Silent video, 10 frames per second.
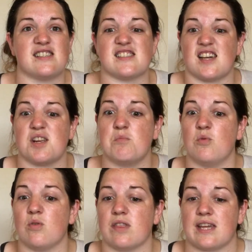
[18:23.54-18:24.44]
design
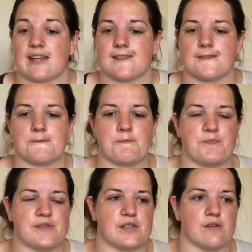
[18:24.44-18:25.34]
more things.
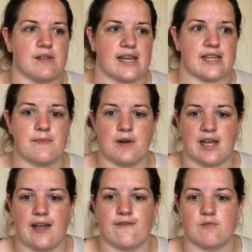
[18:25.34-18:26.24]
So yeah, keep
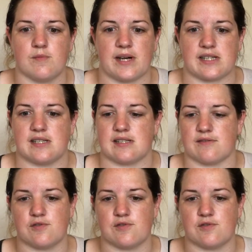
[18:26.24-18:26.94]
an eye out for more patterns.